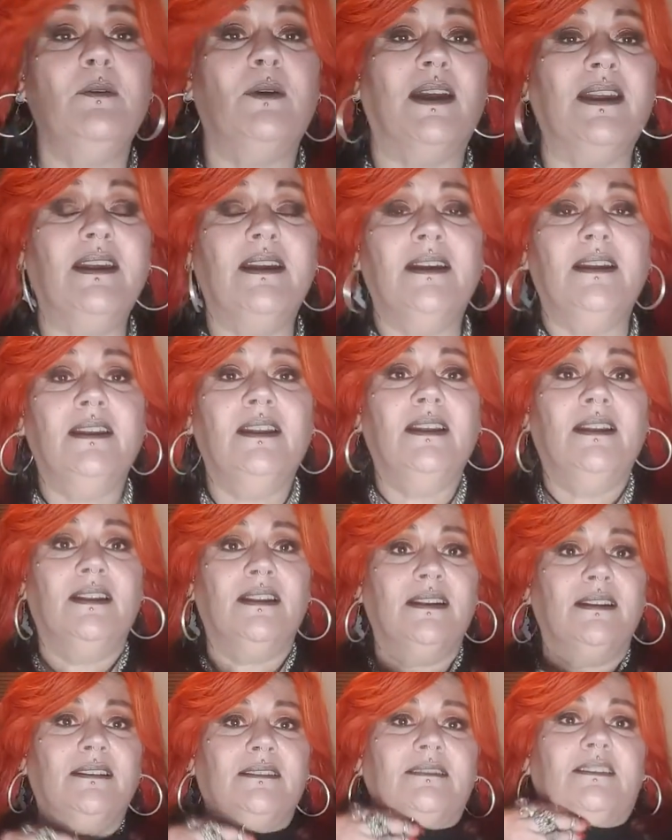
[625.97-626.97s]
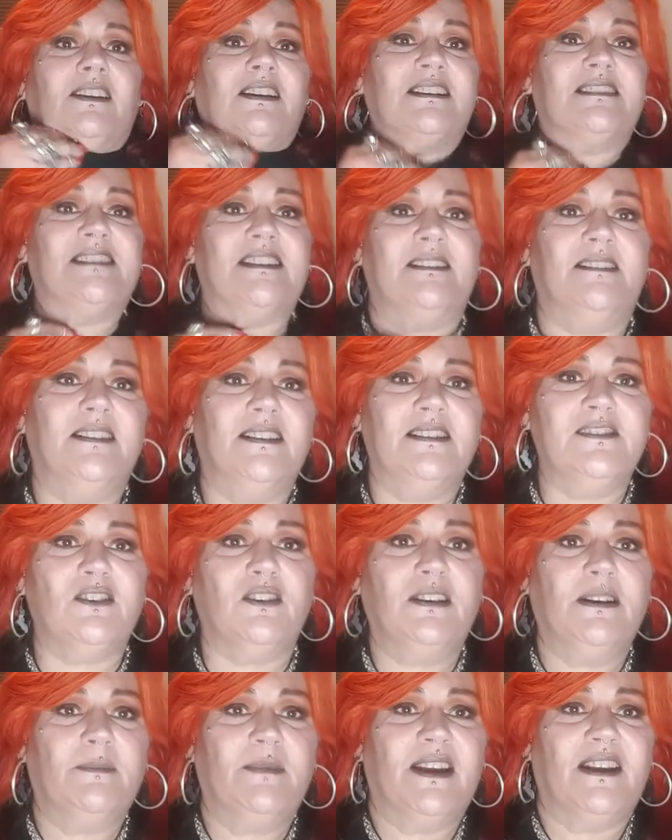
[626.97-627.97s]
anyway, like I said,
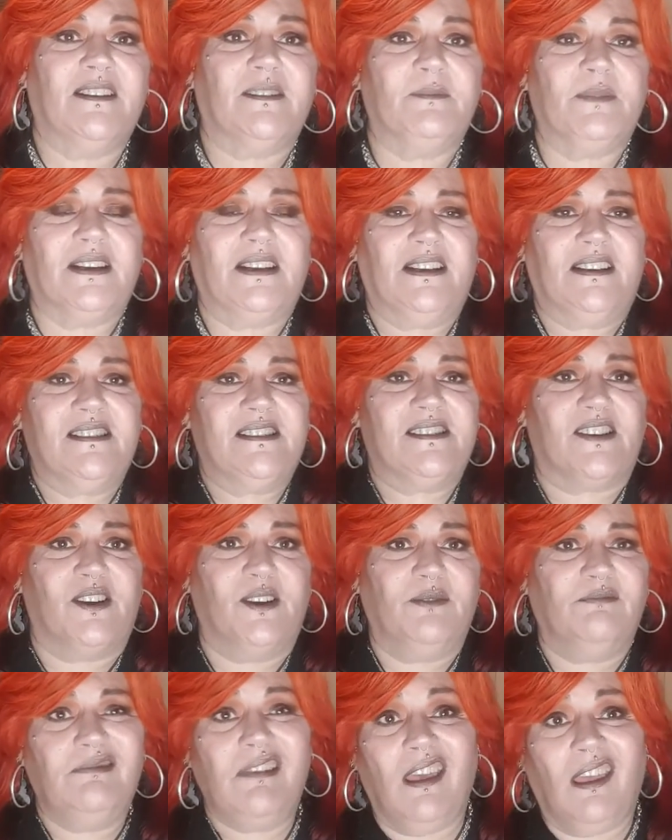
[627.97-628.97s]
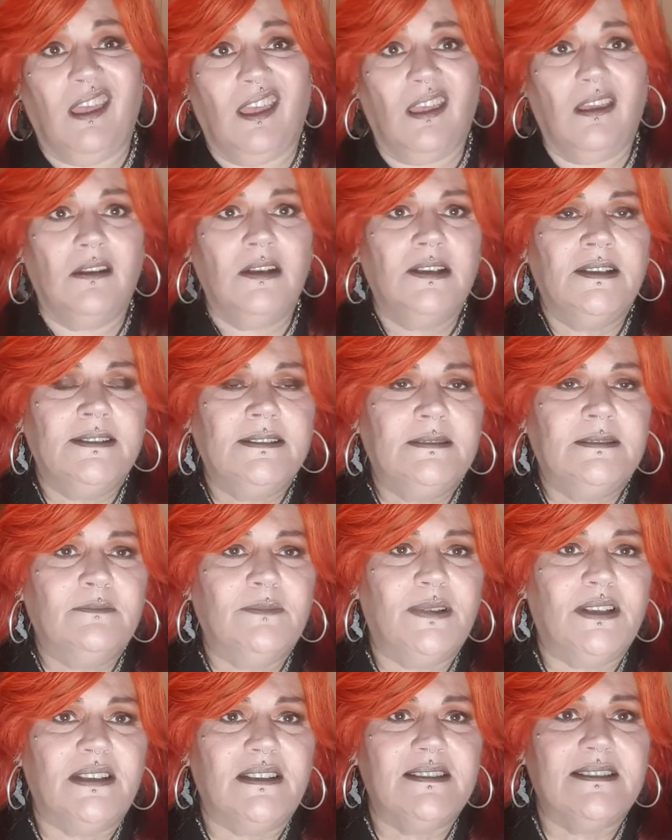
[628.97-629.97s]
sorry about it being so there.
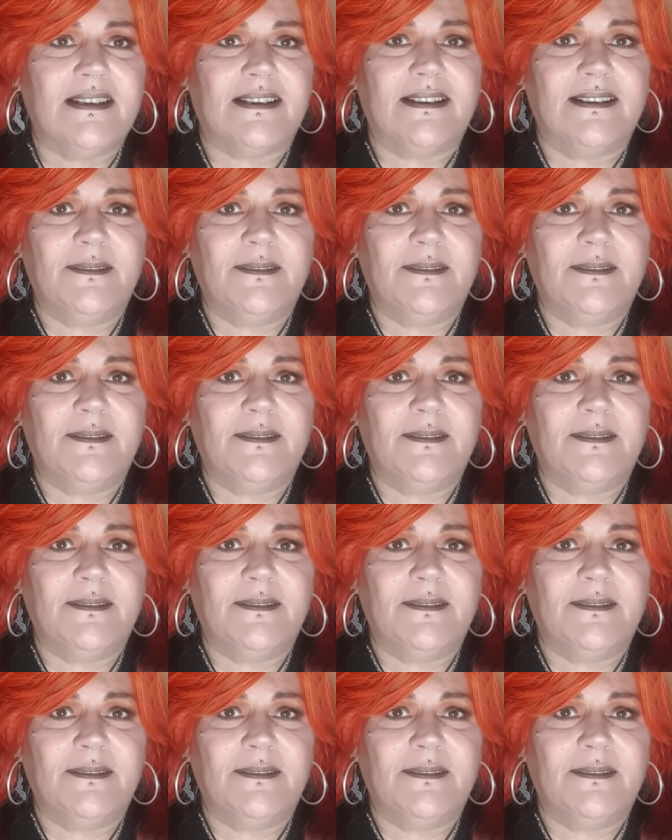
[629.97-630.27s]
But